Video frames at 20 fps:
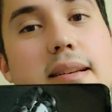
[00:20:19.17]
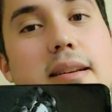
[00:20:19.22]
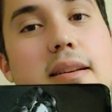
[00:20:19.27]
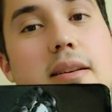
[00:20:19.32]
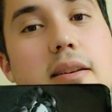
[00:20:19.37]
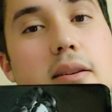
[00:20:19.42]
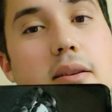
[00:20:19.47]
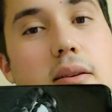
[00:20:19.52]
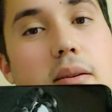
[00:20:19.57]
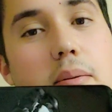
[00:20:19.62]

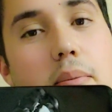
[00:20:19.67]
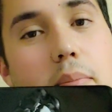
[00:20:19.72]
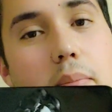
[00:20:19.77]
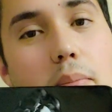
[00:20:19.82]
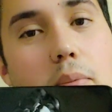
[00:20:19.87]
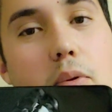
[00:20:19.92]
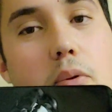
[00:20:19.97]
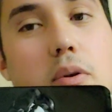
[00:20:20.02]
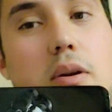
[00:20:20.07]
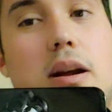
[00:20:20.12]
more. I
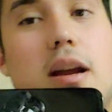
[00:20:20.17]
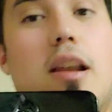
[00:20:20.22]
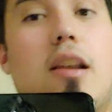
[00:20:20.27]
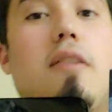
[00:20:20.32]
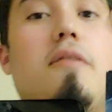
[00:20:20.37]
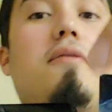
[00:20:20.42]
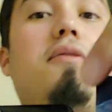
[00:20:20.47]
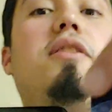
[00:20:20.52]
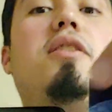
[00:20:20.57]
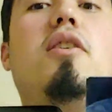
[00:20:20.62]
love the
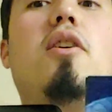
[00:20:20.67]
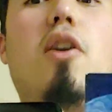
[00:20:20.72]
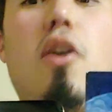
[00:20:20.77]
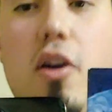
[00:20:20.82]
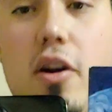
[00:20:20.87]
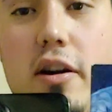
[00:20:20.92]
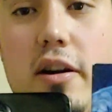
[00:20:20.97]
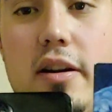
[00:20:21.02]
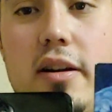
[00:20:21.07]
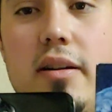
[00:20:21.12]
art
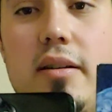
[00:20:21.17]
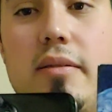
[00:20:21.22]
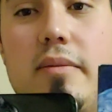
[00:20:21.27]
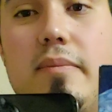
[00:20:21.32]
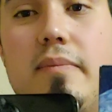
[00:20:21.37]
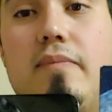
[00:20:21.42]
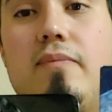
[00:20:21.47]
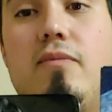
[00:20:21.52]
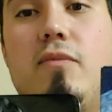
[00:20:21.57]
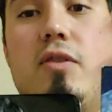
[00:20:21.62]

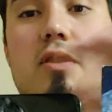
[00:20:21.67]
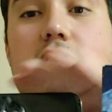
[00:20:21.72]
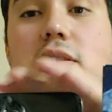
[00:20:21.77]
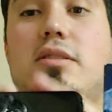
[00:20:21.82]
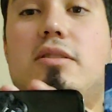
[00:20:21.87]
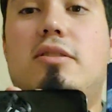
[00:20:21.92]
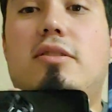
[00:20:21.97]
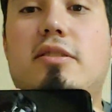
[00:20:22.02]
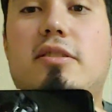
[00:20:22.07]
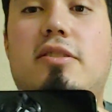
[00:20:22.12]
versus just
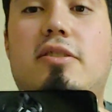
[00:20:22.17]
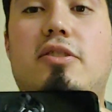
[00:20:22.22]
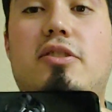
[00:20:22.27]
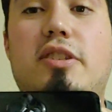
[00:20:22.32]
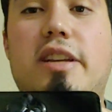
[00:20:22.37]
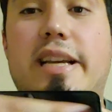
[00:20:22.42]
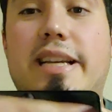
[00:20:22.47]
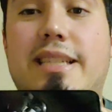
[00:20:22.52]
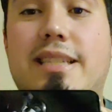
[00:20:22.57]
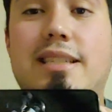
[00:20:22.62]

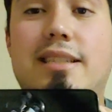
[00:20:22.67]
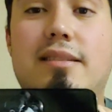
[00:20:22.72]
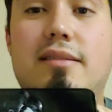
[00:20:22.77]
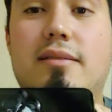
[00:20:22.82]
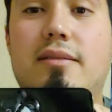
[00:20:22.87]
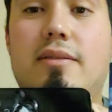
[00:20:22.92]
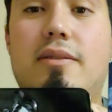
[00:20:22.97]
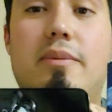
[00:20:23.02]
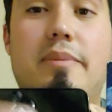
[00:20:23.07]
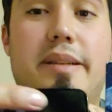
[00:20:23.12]
Jason from
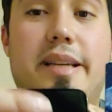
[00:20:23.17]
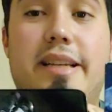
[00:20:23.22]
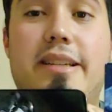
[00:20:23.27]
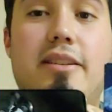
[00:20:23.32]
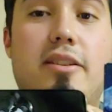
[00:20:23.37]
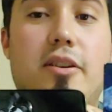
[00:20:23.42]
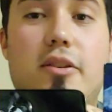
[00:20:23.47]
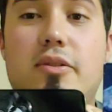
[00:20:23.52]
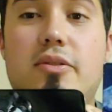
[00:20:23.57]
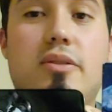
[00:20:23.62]
Jason Goes to
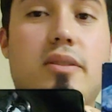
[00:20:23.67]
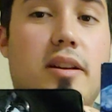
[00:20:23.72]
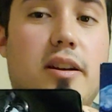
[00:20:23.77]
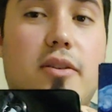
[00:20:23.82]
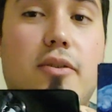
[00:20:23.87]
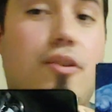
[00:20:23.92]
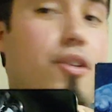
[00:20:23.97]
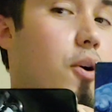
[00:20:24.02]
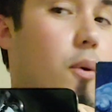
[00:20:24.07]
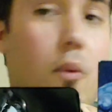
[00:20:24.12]
Hell, the
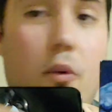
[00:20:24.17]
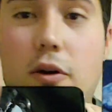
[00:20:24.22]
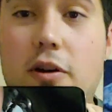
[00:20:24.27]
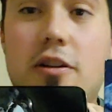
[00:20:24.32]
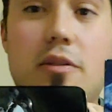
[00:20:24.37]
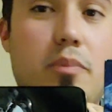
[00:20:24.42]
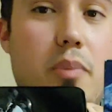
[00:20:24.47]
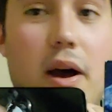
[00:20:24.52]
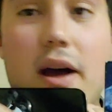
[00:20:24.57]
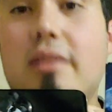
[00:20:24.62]
worst
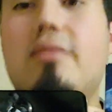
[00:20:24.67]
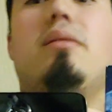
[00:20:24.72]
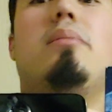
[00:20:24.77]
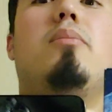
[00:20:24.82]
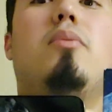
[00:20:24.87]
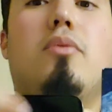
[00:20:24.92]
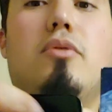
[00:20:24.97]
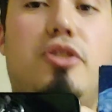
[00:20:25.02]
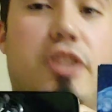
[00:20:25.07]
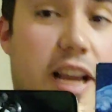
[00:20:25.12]
possible
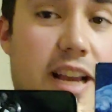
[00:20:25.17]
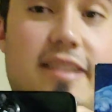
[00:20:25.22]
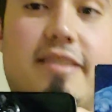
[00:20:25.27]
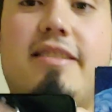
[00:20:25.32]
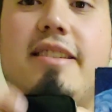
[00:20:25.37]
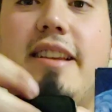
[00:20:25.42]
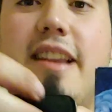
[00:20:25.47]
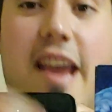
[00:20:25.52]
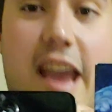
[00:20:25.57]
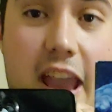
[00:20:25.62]
Jason
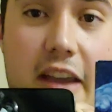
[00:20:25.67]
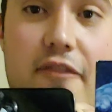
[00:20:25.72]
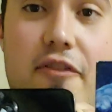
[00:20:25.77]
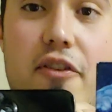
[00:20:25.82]
ever.